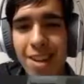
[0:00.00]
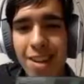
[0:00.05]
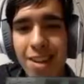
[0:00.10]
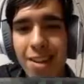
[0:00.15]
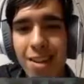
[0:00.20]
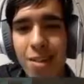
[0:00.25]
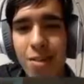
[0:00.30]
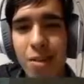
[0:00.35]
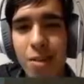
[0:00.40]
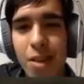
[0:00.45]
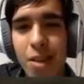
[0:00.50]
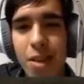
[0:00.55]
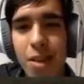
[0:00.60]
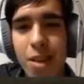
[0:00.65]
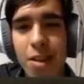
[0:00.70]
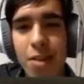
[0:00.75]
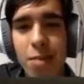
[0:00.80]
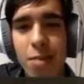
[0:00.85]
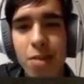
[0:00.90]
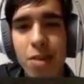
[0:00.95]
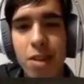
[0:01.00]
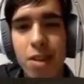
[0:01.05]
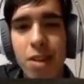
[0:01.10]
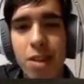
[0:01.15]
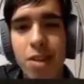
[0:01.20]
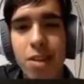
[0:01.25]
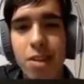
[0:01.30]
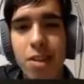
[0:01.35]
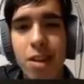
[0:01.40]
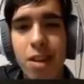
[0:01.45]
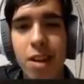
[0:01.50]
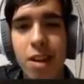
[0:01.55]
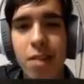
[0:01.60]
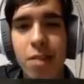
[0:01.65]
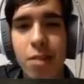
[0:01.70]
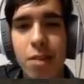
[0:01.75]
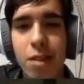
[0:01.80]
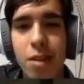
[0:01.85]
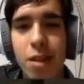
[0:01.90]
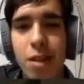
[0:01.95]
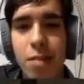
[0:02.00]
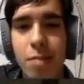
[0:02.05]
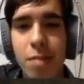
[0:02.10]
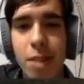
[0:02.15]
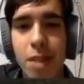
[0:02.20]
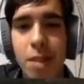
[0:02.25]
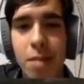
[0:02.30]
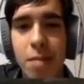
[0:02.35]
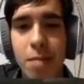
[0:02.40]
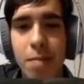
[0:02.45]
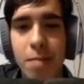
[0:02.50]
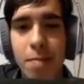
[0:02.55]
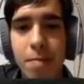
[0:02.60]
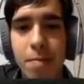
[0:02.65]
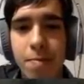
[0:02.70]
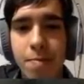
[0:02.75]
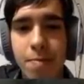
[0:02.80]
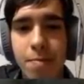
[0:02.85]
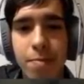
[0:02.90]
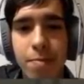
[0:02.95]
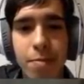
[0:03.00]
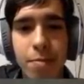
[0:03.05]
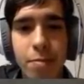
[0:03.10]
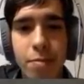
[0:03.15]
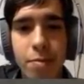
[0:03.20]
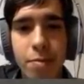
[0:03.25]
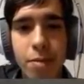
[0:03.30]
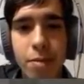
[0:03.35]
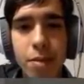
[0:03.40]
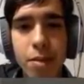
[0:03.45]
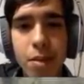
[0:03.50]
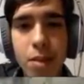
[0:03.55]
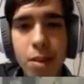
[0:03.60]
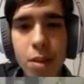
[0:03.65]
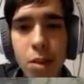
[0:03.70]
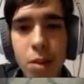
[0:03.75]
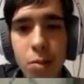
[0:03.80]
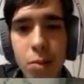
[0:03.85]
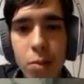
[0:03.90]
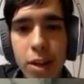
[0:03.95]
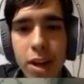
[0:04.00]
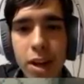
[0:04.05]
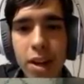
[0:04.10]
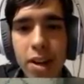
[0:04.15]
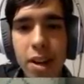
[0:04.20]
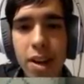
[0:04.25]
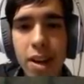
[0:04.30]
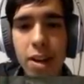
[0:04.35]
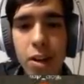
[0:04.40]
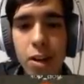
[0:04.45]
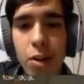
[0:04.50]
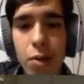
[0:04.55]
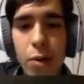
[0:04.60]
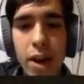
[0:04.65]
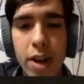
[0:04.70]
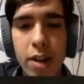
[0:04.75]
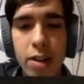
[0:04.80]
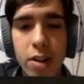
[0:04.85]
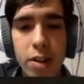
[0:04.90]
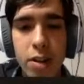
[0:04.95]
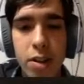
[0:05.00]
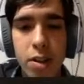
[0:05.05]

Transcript: Oh, I think it was on this side. I forgot. Yeah. Oh, we got an incorrect